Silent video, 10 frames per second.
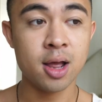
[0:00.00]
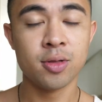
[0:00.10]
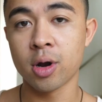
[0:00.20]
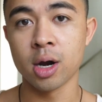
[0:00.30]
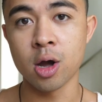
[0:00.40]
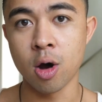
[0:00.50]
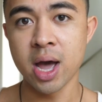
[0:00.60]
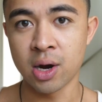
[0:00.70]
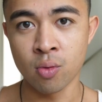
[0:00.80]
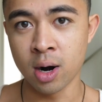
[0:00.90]
they're gonna go
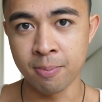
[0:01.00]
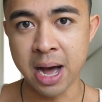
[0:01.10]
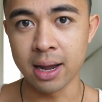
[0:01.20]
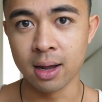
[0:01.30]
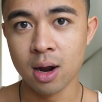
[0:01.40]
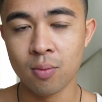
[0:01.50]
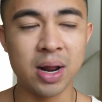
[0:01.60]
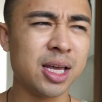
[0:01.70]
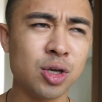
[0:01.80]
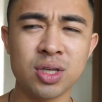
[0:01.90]
ahead and wanna buy,
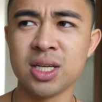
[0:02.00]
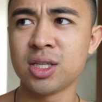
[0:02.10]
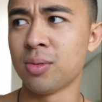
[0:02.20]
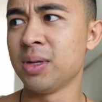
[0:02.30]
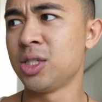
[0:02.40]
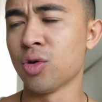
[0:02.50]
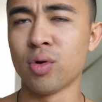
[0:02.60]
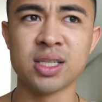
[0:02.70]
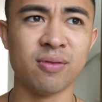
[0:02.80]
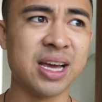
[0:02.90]
right? Like you see so many
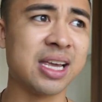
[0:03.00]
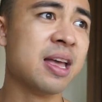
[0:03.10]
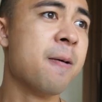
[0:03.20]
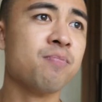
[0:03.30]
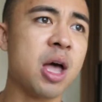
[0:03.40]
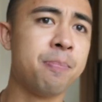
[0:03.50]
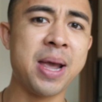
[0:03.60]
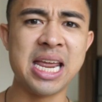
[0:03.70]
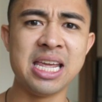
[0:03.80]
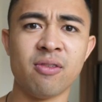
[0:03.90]
stories of like a
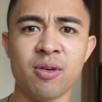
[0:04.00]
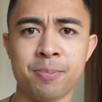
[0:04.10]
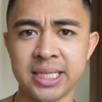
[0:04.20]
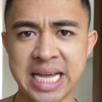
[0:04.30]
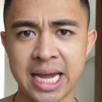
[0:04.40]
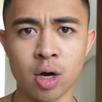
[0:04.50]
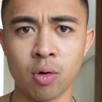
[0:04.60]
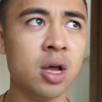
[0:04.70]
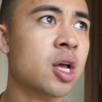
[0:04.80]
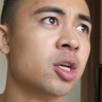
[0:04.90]
painting of a
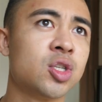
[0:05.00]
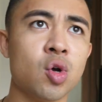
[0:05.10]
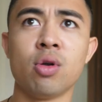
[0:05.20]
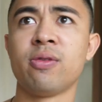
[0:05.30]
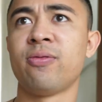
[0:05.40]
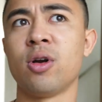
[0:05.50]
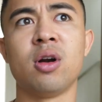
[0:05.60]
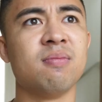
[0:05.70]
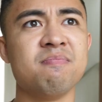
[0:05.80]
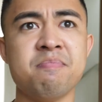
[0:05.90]
potato sold
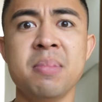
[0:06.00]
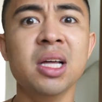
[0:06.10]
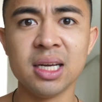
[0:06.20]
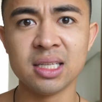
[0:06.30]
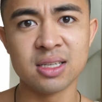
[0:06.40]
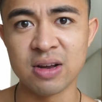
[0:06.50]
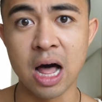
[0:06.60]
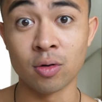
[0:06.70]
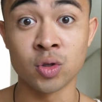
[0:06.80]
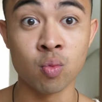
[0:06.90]
for millions of
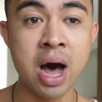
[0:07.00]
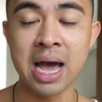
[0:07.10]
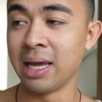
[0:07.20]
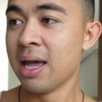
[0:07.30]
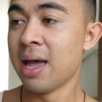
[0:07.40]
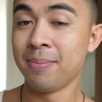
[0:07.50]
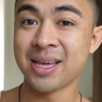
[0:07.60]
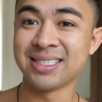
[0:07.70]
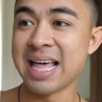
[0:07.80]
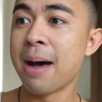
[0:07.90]
dollars. Why?
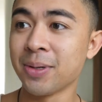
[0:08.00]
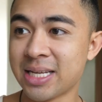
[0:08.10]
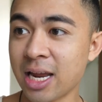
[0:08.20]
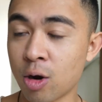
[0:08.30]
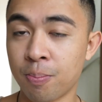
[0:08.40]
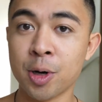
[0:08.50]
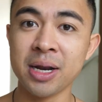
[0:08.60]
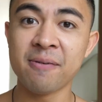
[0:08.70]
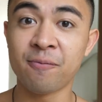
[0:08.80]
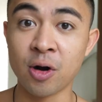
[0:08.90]
Because that potato
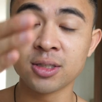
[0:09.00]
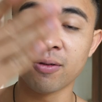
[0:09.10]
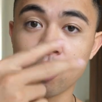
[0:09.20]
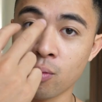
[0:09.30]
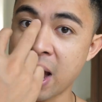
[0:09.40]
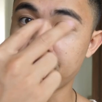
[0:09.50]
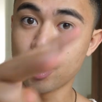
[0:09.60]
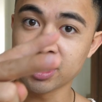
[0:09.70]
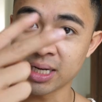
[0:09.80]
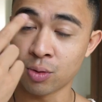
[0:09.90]
put in front of the right
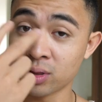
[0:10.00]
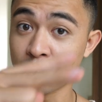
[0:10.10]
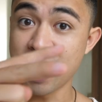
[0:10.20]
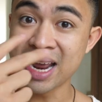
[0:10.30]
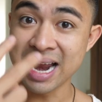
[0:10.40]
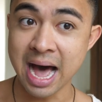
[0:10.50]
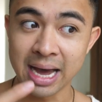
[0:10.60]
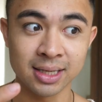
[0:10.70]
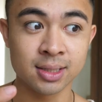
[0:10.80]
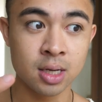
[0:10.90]
person with the right
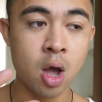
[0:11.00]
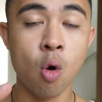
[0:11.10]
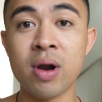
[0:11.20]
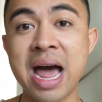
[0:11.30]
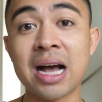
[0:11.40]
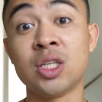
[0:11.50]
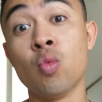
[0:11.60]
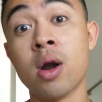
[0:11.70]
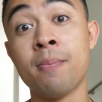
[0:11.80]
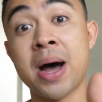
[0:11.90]
eyes would
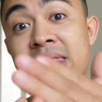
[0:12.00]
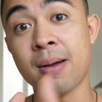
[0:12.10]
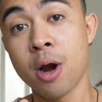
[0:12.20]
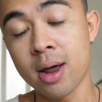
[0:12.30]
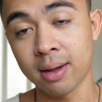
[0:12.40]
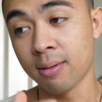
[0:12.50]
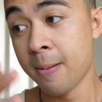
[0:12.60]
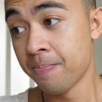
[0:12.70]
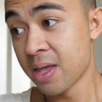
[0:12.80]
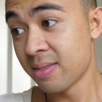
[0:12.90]
actually wanna buy that product.
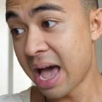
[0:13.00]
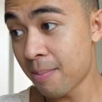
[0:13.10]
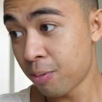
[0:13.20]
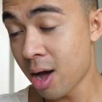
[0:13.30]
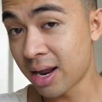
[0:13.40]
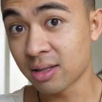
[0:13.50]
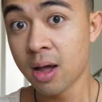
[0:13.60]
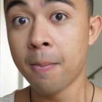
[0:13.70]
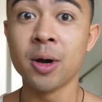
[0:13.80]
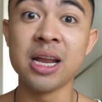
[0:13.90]
That
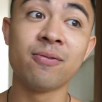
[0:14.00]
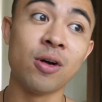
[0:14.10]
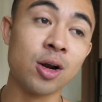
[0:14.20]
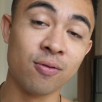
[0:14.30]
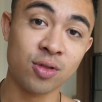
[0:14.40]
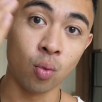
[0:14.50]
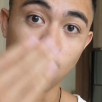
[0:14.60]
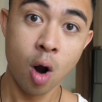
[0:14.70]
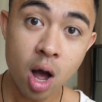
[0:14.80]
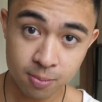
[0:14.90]
product put in front of the
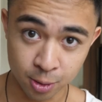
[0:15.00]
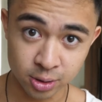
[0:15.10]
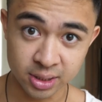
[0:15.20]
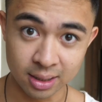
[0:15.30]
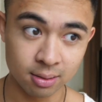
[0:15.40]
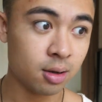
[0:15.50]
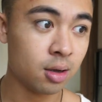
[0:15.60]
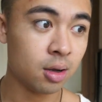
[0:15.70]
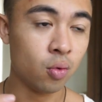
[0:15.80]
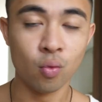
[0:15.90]
wrong person
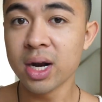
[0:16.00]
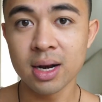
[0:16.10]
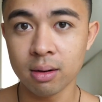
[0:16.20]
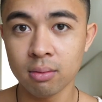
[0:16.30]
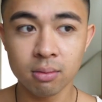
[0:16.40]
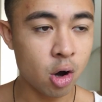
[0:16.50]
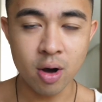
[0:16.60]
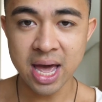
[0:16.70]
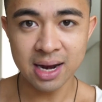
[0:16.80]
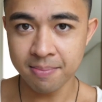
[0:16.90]
wouldn't
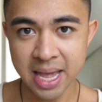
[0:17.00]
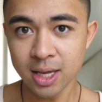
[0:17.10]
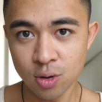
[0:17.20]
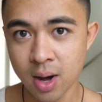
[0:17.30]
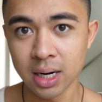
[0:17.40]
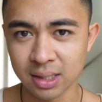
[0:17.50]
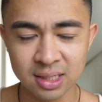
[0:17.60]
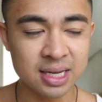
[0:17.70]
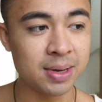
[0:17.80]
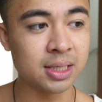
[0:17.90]
go ahead and make you money.
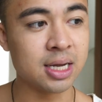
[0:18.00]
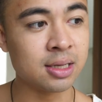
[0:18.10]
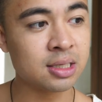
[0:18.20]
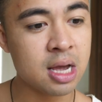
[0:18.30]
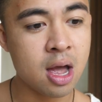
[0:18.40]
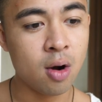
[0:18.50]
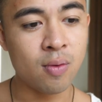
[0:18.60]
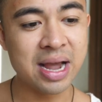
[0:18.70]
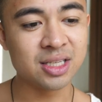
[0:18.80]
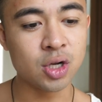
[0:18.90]
Does that make sense?
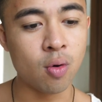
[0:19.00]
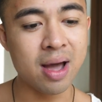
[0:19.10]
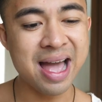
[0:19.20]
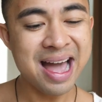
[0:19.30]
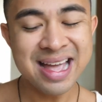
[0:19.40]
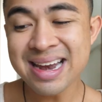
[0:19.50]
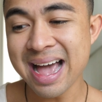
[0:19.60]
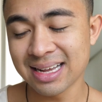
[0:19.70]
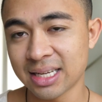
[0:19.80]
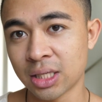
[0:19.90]
Right? So in
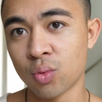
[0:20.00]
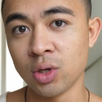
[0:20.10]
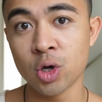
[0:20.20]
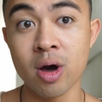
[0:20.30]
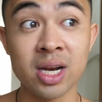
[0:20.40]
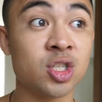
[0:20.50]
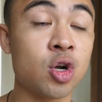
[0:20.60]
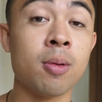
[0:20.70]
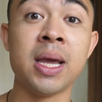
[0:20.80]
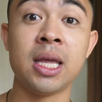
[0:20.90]
essence, when you go out and
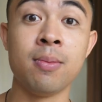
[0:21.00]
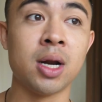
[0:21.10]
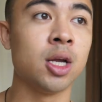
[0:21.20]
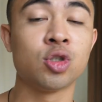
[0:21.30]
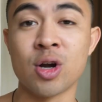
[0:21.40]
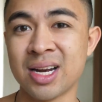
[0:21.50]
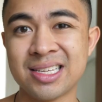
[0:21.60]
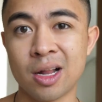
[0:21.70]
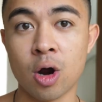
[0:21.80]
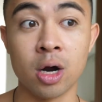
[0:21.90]
start making money, you're trying to
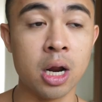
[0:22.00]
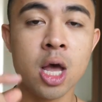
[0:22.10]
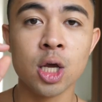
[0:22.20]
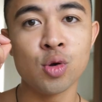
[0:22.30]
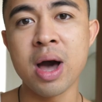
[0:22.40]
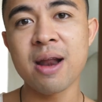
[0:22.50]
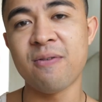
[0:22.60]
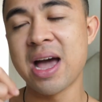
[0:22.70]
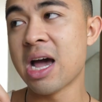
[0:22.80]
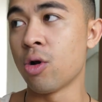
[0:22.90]
sell art, you gotta
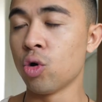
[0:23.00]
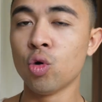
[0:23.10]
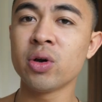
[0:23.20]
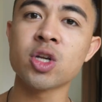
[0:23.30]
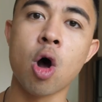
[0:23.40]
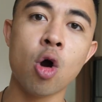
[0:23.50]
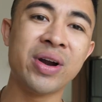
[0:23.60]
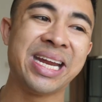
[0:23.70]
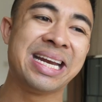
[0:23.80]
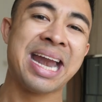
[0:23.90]
find out who is
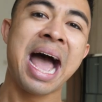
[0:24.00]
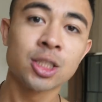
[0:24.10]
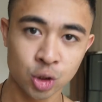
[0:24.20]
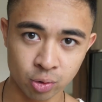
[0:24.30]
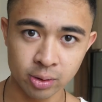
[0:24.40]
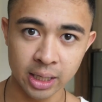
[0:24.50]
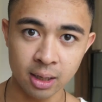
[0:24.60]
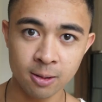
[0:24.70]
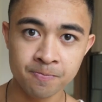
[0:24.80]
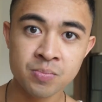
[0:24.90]
already
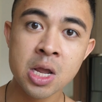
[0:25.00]
naturally